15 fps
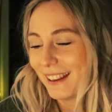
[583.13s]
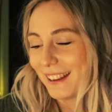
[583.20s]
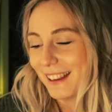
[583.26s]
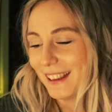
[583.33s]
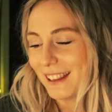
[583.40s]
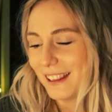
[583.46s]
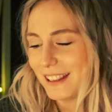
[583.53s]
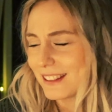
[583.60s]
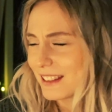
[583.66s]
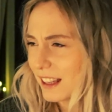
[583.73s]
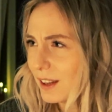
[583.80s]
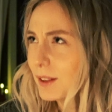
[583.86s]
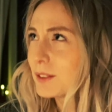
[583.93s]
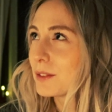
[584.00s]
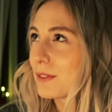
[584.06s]
It's a
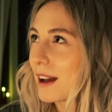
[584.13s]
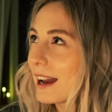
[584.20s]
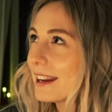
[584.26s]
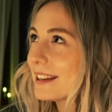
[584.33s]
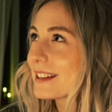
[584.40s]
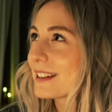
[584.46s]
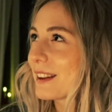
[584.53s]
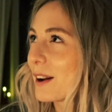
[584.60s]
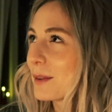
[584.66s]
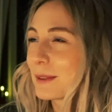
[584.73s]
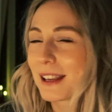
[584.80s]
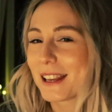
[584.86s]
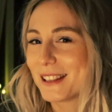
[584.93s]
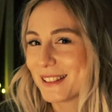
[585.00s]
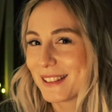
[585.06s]
lot of ice
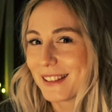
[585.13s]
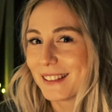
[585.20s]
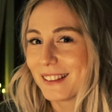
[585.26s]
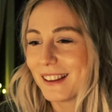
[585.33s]
nowadays.